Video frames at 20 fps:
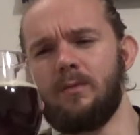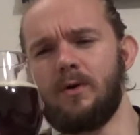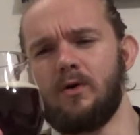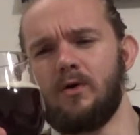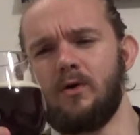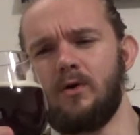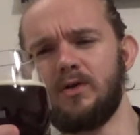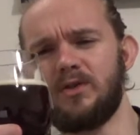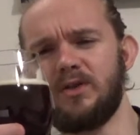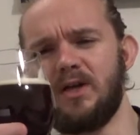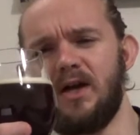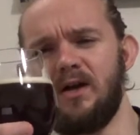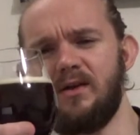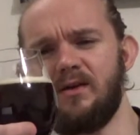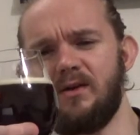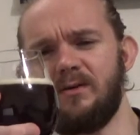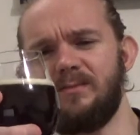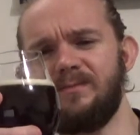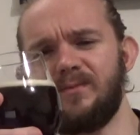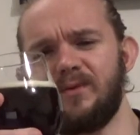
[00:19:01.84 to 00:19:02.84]
across
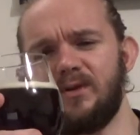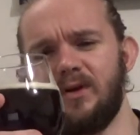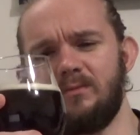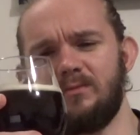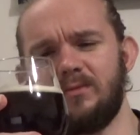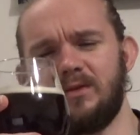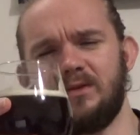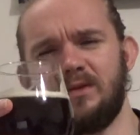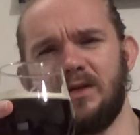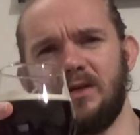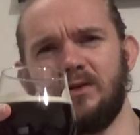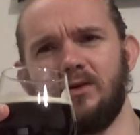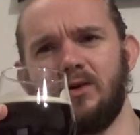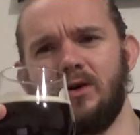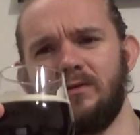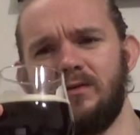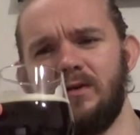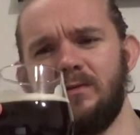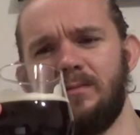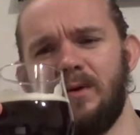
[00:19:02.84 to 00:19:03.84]
either. Come to think
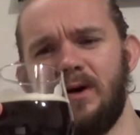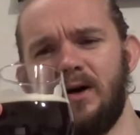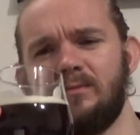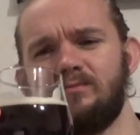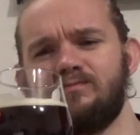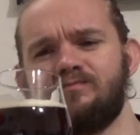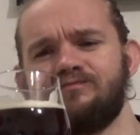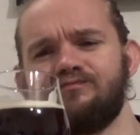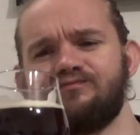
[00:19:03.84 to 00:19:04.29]
of it, but